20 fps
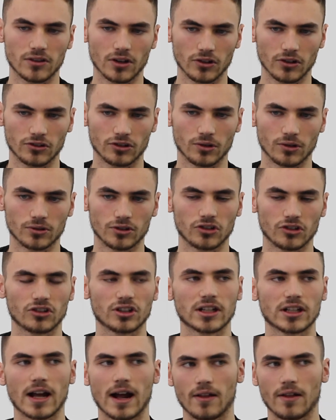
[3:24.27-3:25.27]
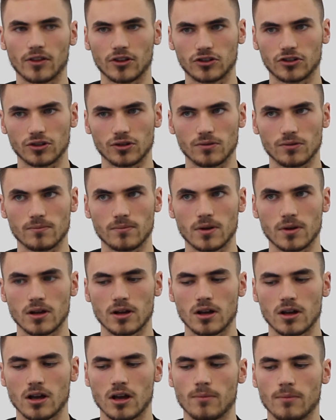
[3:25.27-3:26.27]
those soldiers to guard the tomb,
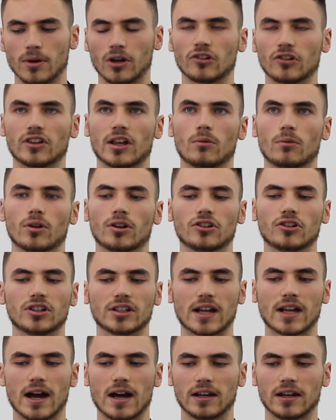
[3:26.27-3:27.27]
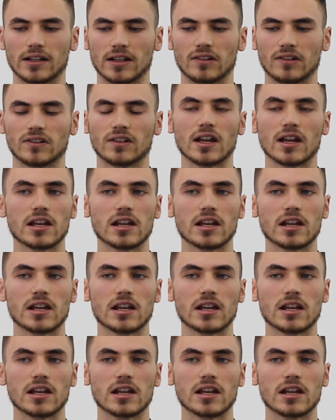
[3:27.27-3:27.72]
because they wanted to guard against